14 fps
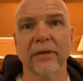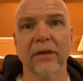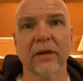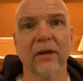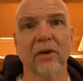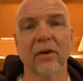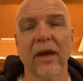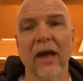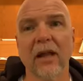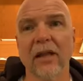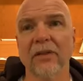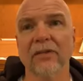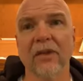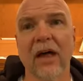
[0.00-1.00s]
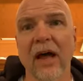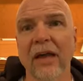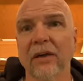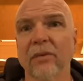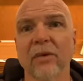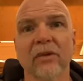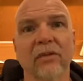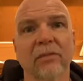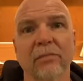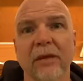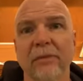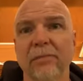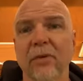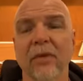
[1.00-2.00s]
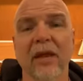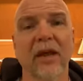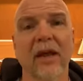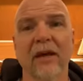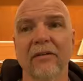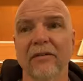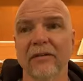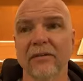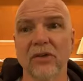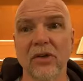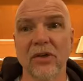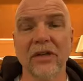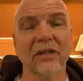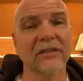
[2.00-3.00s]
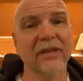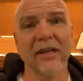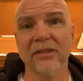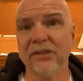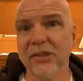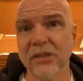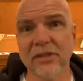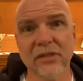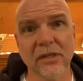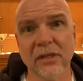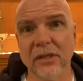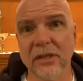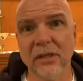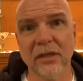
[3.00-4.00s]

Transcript: You know, hell is lined with people that have good intentions